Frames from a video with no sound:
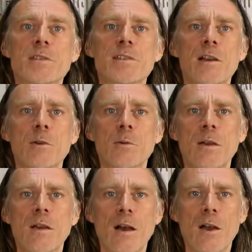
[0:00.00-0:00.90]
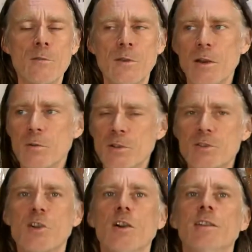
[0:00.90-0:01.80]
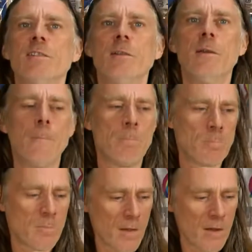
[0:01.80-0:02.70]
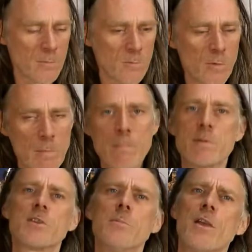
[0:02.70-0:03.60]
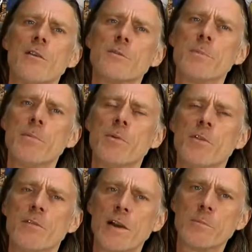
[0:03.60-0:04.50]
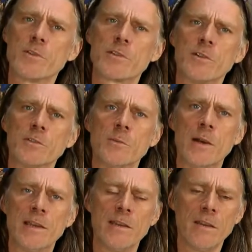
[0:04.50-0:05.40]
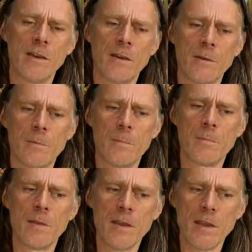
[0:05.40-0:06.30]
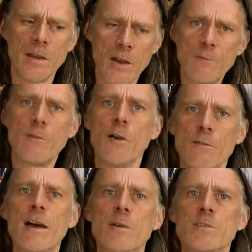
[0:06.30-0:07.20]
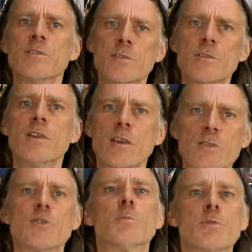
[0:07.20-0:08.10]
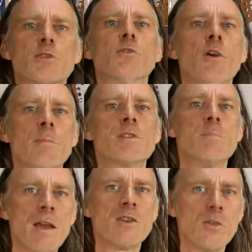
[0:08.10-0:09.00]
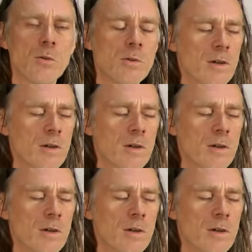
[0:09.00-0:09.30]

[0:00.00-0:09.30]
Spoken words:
So hopefully I'm going to try and remember some of those people that have helped us along the way in our 5,000 subscriber special.